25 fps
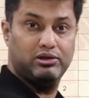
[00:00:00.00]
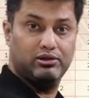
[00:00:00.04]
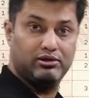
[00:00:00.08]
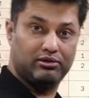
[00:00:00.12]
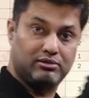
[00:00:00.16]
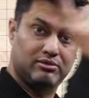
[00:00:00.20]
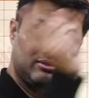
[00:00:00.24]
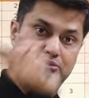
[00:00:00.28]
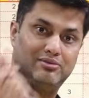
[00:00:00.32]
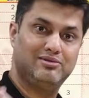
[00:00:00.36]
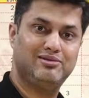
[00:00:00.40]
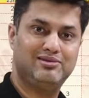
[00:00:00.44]

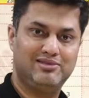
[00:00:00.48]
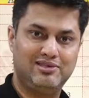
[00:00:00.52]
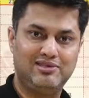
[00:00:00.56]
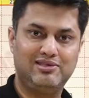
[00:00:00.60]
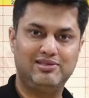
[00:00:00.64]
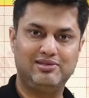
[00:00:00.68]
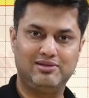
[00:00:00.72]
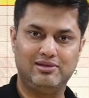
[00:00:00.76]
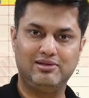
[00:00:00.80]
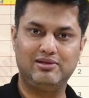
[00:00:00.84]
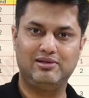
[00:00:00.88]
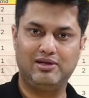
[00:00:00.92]
the,
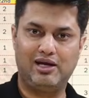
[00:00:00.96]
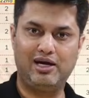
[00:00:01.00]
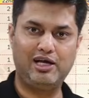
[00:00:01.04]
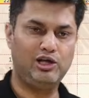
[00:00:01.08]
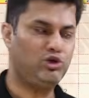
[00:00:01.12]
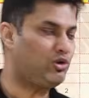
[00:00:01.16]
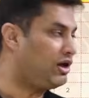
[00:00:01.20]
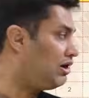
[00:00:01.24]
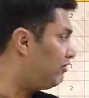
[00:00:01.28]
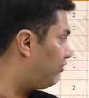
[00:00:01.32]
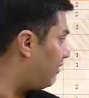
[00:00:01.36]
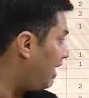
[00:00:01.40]

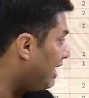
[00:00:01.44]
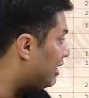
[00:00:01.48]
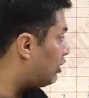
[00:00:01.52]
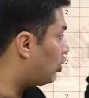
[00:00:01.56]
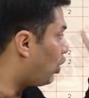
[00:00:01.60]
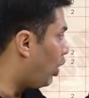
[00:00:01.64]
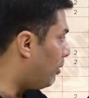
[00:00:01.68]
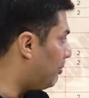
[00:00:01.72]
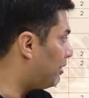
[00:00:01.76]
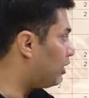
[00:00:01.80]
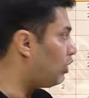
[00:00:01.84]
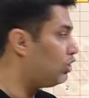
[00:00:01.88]
and you can find
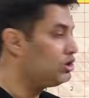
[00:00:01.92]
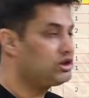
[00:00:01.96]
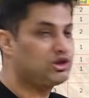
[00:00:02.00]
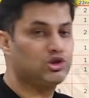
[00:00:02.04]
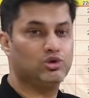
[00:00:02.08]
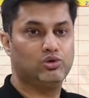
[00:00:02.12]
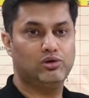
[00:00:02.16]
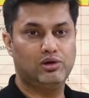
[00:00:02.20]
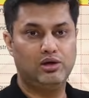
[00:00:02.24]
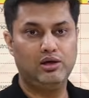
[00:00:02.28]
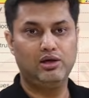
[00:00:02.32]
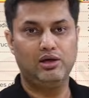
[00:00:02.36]
common
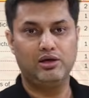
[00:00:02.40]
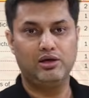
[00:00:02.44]
also